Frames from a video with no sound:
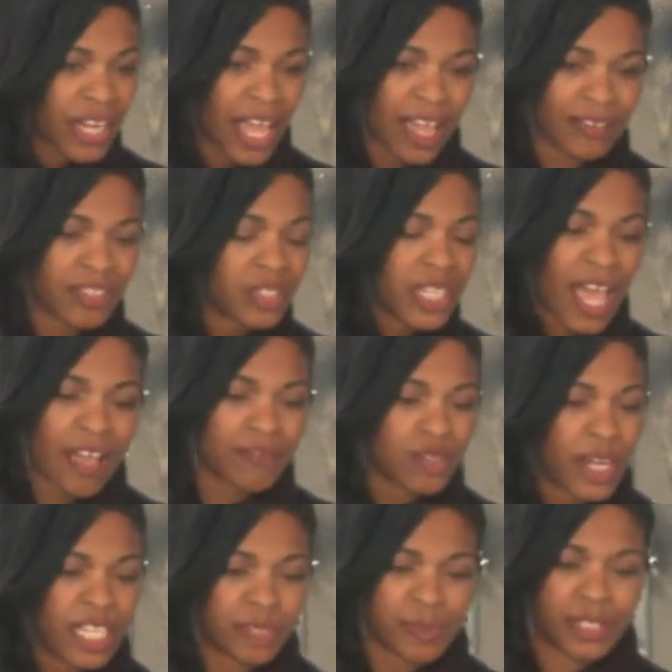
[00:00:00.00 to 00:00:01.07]
have, didn't have
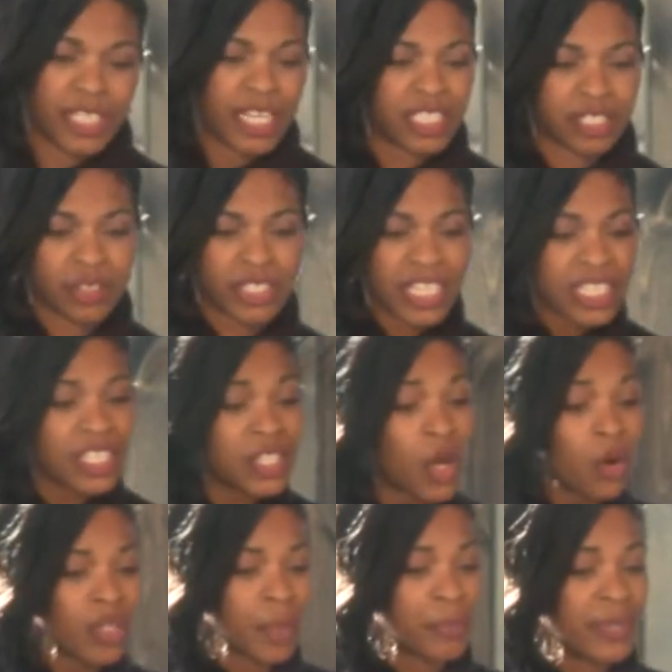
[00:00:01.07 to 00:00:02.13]
transportation or didn't
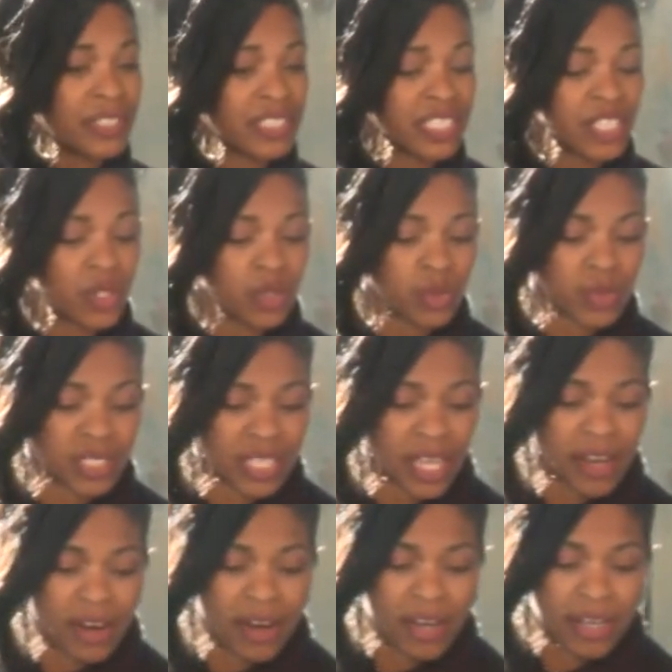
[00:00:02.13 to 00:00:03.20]
know that P's and Q's was
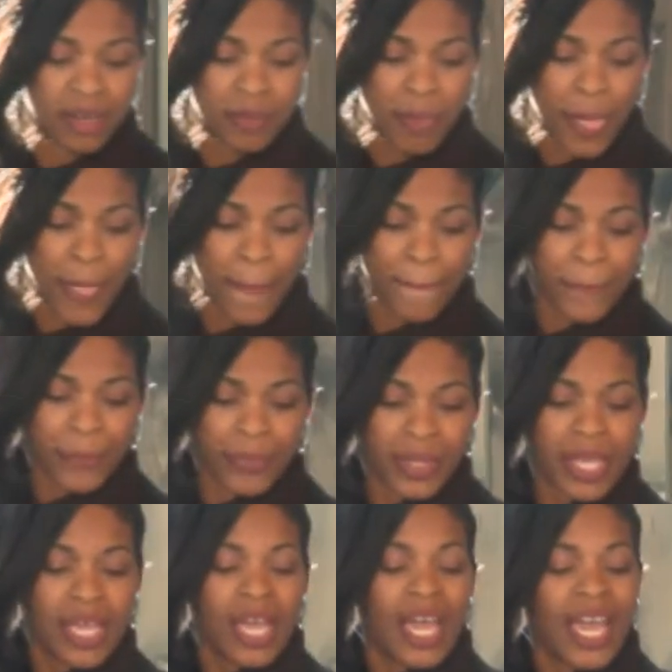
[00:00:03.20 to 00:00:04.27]
there?
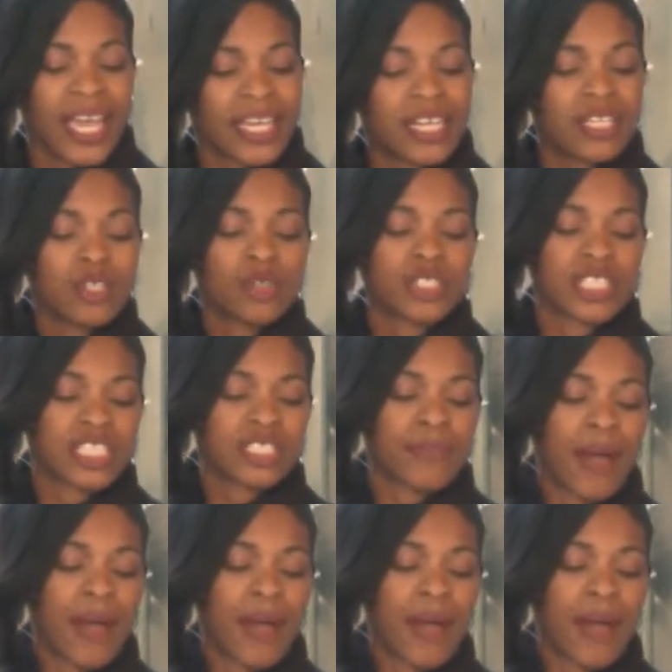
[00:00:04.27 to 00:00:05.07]
Inclusion is